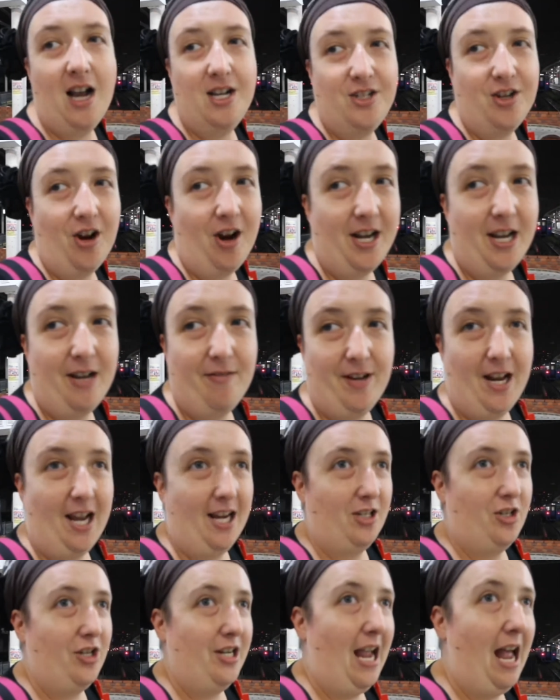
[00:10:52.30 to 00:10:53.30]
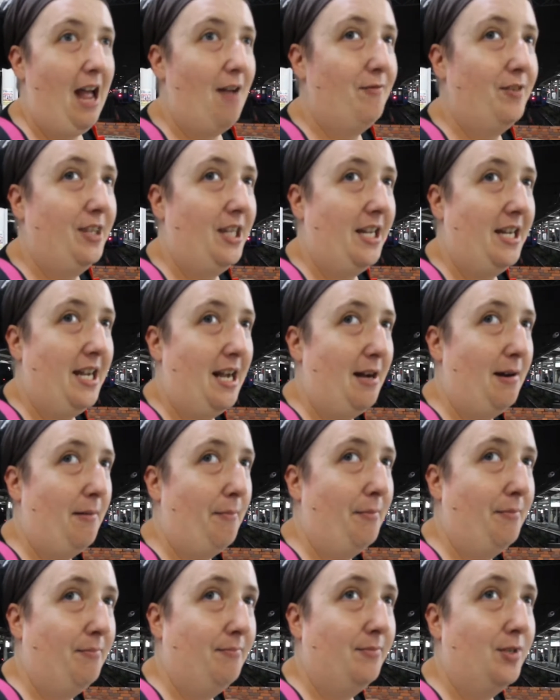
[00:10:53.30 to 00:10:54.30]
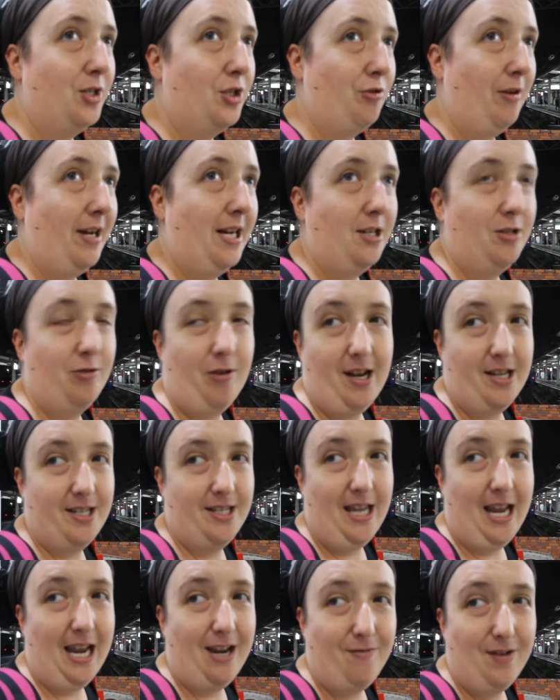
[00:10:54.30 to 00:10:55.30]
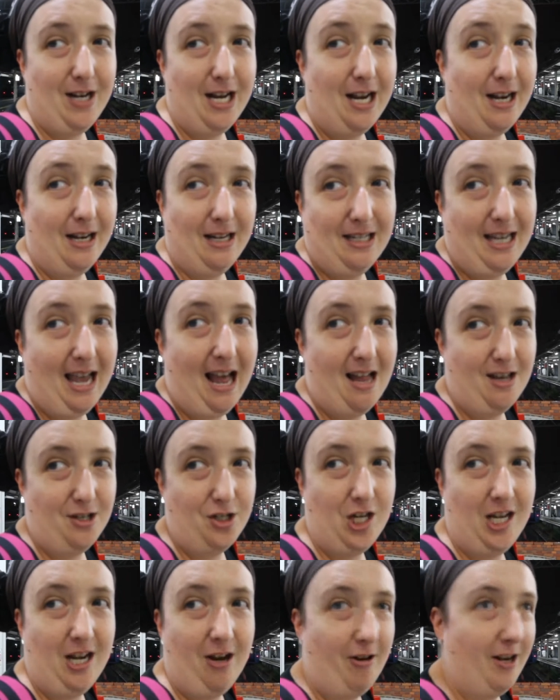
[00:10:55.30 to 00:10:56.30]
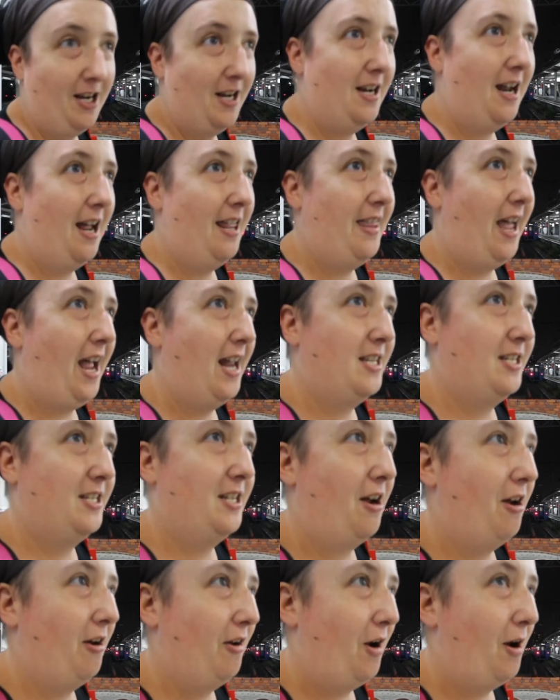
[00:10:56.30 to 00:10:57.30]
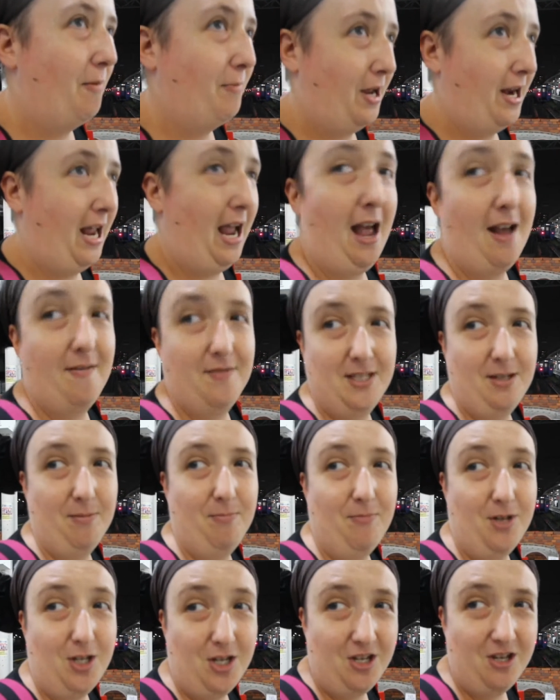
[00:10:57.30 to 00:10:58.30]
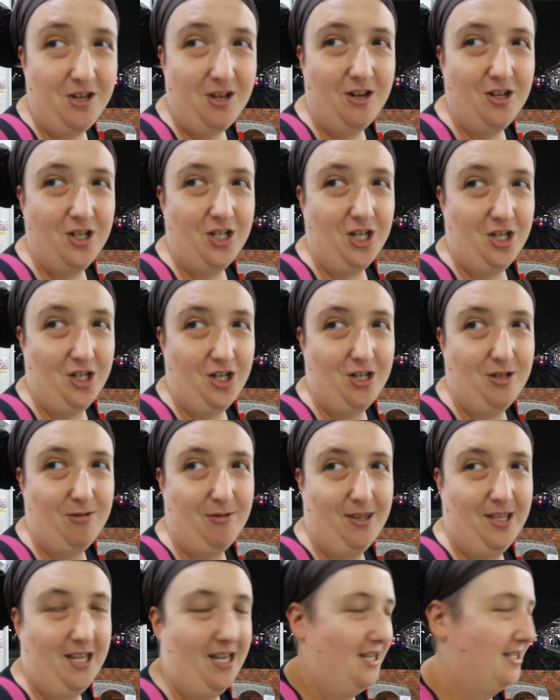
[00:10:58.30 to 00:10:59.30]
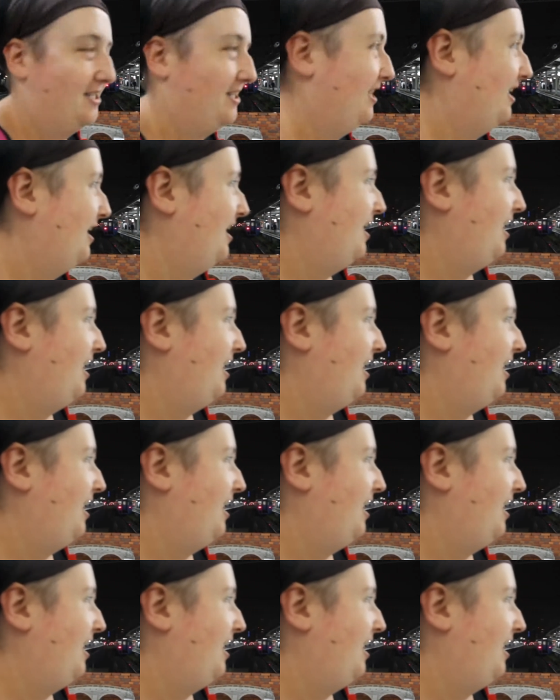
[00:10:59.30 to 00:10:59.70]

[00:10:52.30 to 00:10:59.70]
I don't even actually have the street address even in kanji or anything like that, so I'm going to have some huge issues with this.